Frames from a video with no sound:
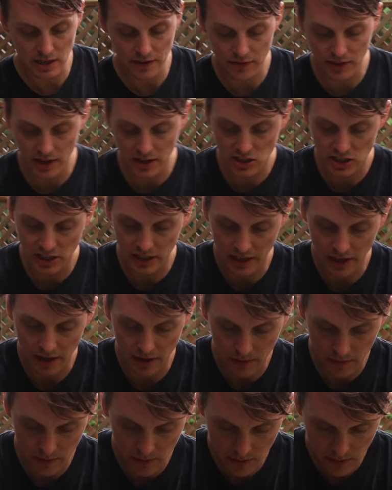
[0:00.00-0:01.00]
Lift that chicken
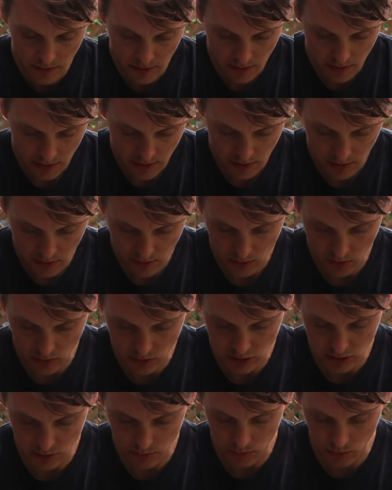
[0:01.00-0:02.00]
out
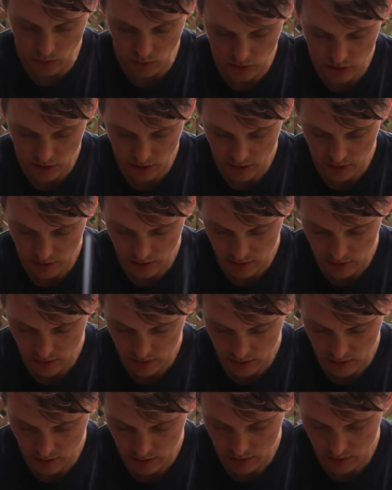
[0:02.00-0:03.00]
onto the board.
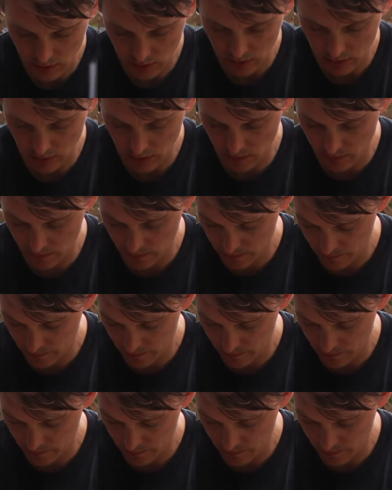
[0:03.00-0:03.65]
Okay.